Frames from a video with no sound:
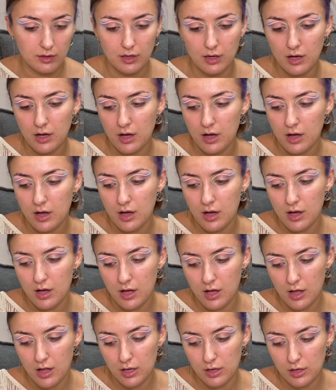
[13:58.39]

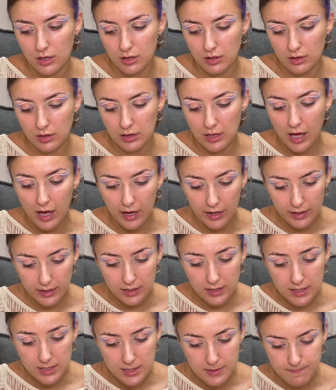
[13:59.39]

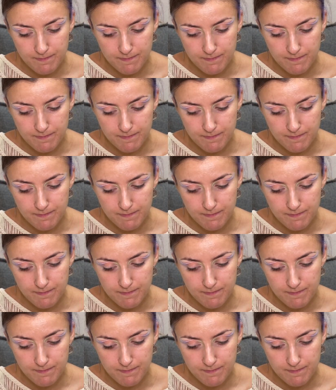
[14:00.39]
line.